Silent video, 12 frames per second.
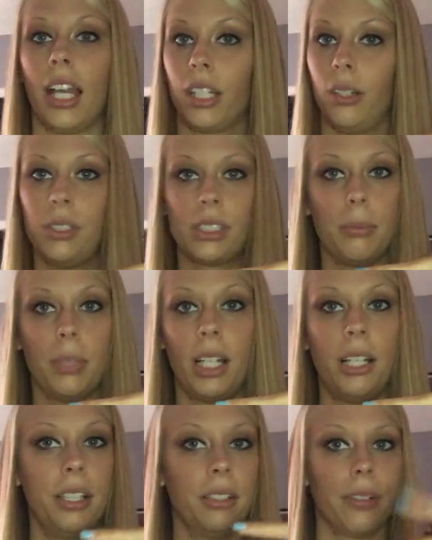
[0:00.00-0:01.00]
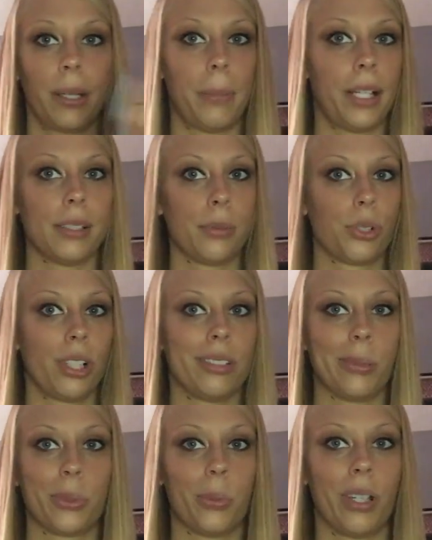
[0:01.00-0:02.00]
I can always combine like biceps,
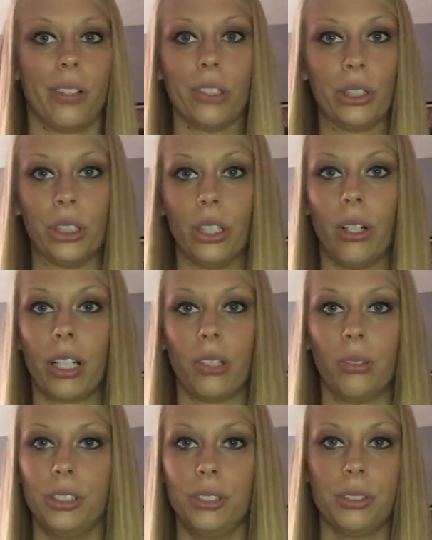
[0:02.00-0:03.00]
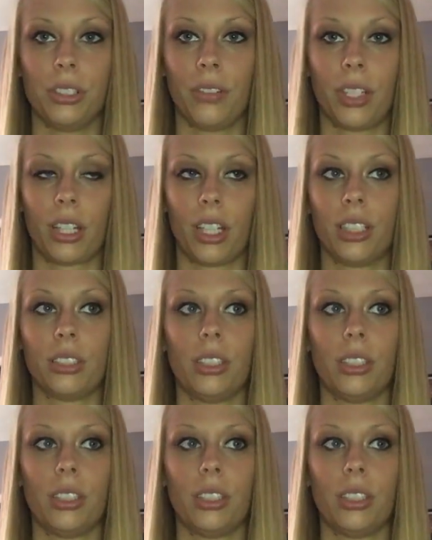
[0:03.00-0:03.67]
triceps, whatever, you know, I can always do stuff like that.